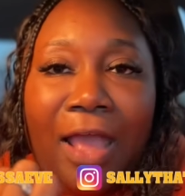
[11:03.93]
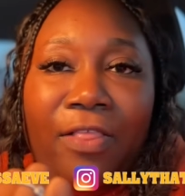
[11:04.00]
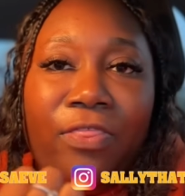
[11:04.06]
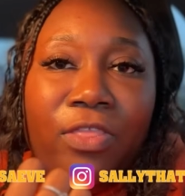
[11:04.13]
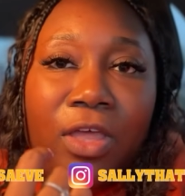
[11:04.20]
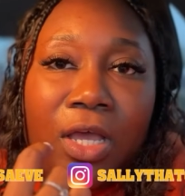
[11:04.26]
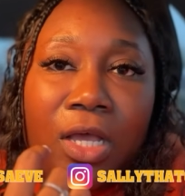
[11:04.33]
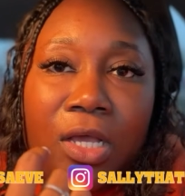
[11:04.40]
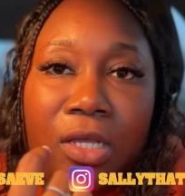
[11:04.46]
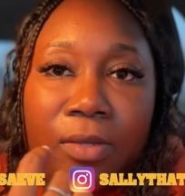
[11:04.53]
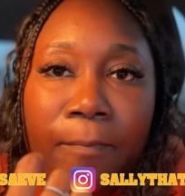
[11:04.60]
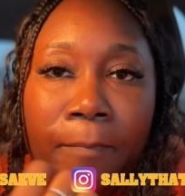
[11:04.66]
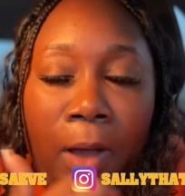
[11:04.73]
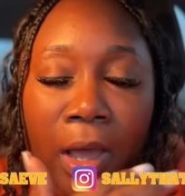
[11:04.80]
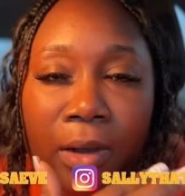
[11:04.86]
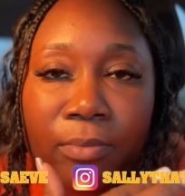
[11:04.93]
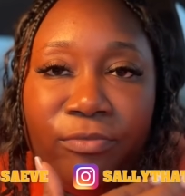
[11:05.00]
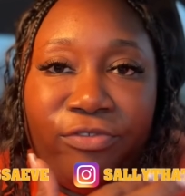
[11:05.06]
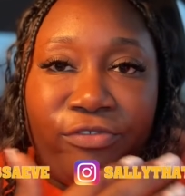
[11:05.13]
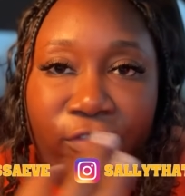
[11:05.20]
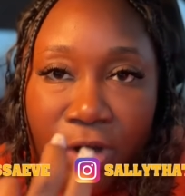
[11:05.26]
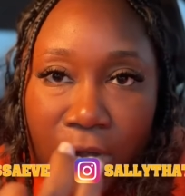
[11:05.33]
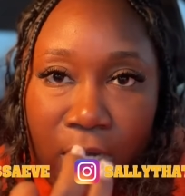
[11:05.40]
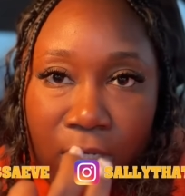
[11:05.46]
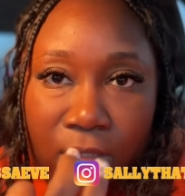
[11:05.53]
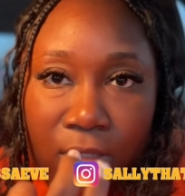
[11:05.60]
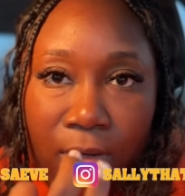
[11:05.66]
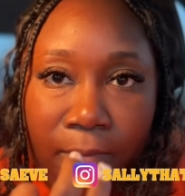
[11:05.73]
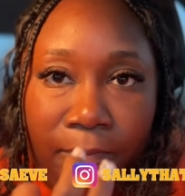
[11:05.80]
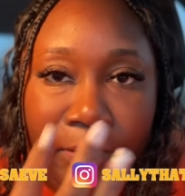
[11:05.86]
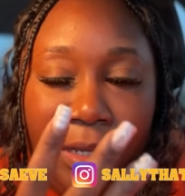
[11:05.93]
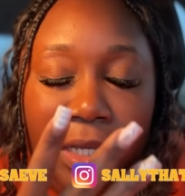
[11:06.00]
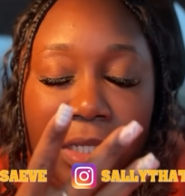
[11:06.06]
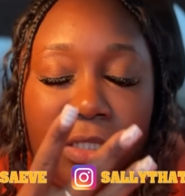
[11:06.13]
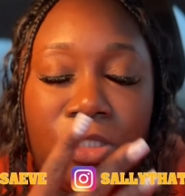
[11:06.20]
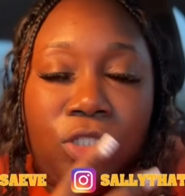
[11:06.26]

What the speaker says: And the bottom front. But,